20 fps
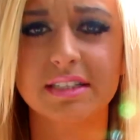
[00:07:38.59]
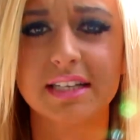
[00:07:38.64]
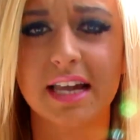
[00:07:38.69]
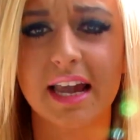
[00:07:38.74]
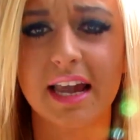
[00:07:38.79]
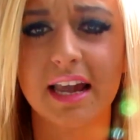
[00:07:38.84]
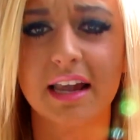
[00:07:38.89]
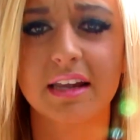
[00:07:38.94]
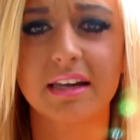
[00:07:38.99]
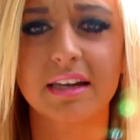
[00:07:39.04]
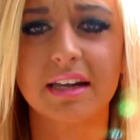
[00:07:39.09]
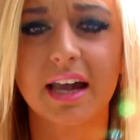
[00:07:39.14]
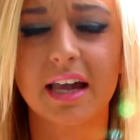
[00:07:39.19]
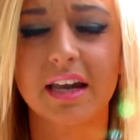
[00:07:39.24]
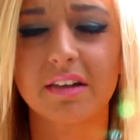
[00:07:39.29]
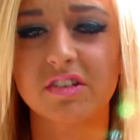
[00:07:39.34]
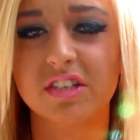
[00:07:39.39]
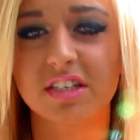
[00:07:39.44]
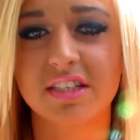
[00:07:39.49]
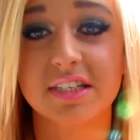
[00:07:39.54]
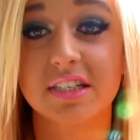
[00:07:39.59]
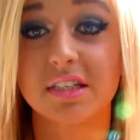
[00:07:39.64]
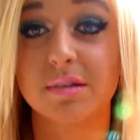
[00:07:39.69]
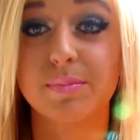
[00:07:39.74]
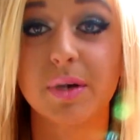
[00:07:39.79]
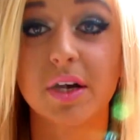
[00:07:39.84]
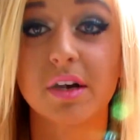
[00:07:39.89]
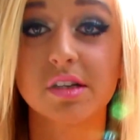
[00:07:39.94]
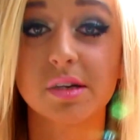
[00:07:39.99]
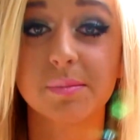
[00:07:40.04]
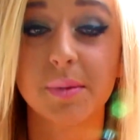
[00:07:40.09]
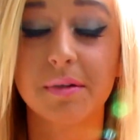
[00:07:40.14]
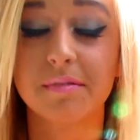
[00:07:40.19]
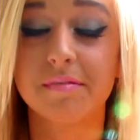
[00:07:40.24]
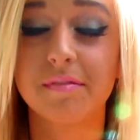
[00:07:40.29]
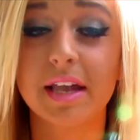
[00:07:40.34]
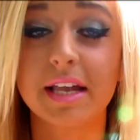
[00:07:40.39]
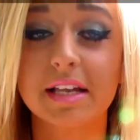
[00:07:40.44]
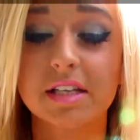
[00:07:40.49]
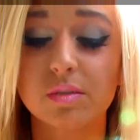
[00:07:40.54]
day and it kind of just disappears on my
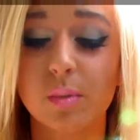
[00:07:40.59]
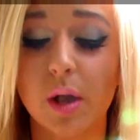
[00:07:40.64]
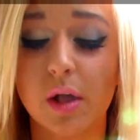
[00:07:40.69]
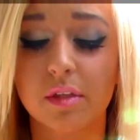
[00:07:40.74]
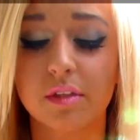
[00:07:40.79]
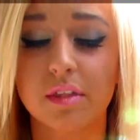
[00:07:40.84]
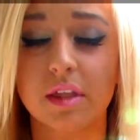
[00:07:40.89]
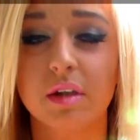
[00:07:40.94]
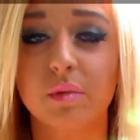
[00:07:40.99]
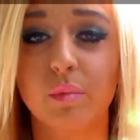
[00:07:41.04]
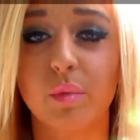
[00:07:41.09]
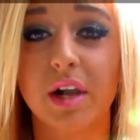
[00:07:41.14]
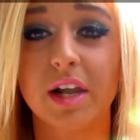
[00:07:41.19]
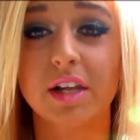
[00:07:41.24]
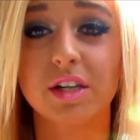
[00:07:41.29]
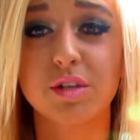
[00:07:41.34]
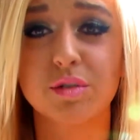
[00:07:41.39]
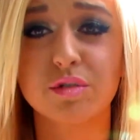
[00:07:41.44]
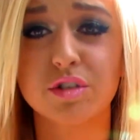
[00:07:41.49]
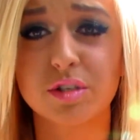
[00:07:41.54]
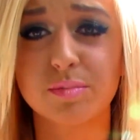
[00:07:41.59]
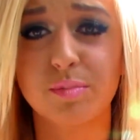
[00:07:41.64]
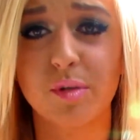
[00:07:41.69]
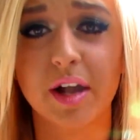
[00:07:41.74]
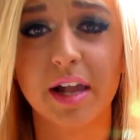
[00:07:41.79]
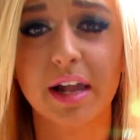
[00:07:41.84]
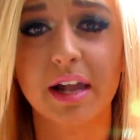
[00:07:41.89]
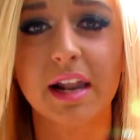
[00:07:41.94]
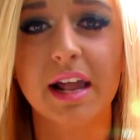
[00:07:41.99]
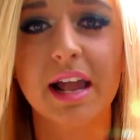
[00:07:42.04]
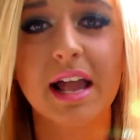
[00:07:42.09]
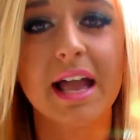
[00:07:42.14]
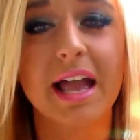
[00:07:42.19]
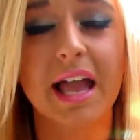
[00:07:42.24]
face, rather than when I do spray it,